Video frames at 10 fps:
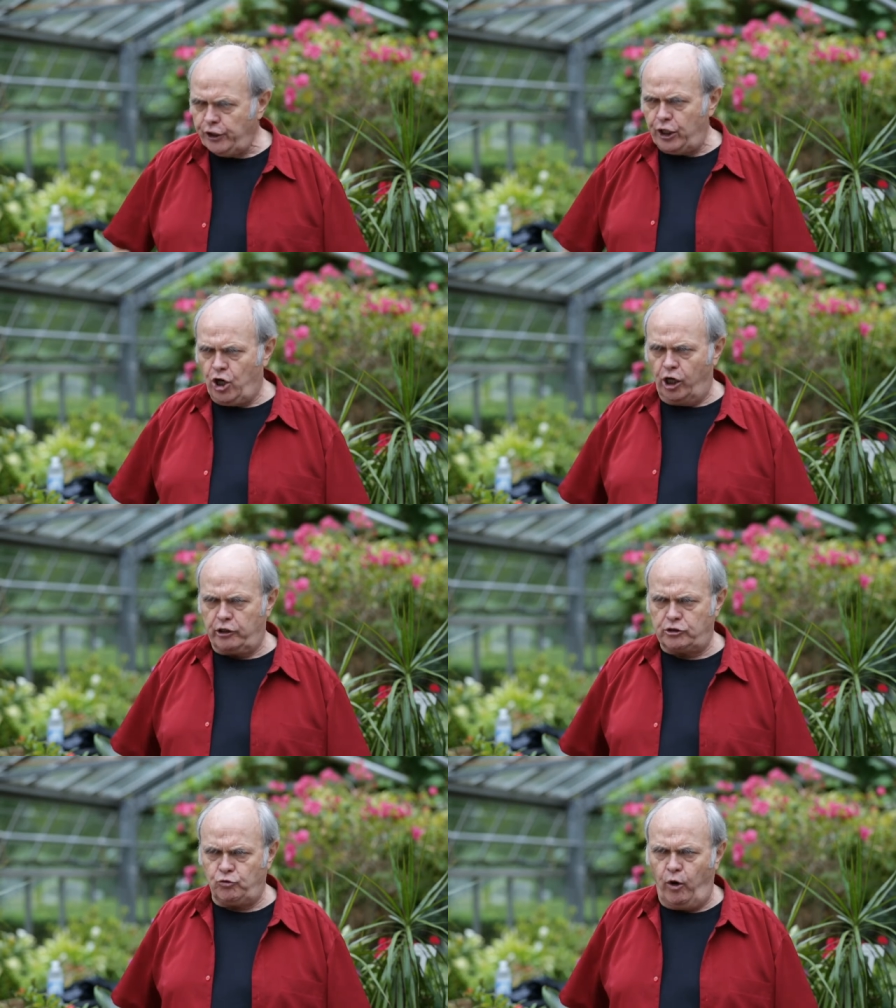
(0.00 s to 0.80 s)
And he called
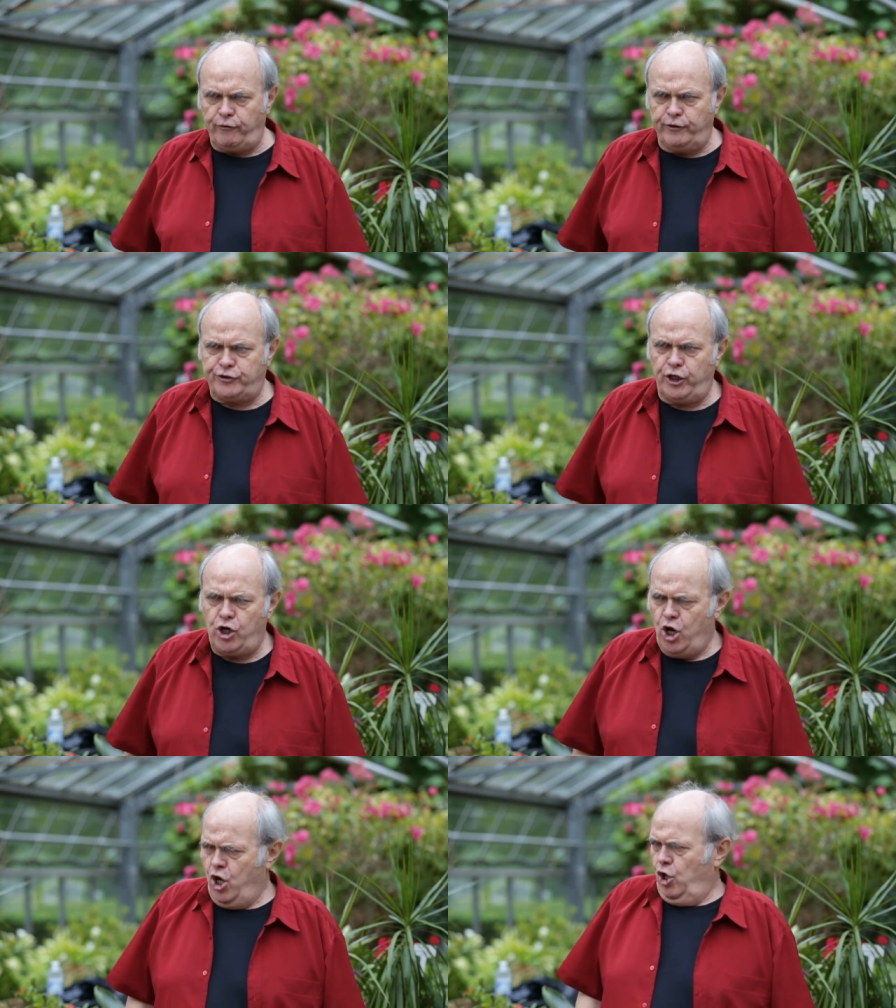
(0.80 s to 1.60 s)
out his wife and
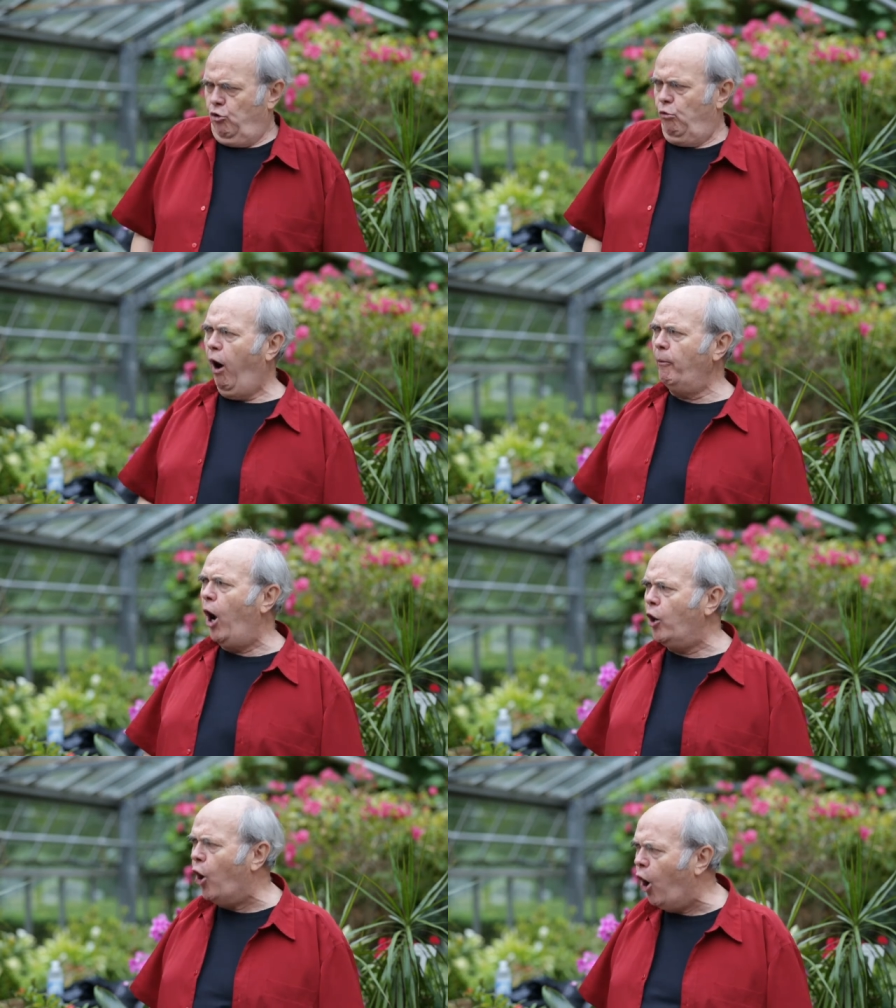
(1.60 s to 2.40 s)
said,
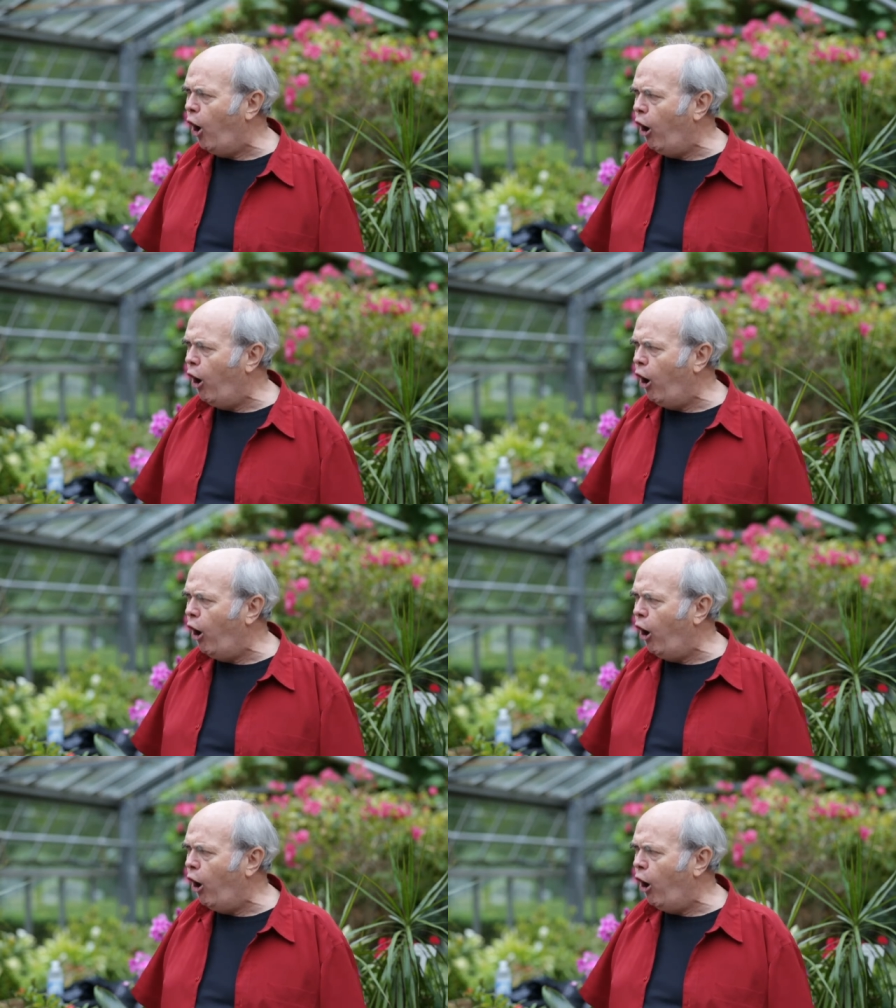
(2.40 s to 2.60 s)
Woman!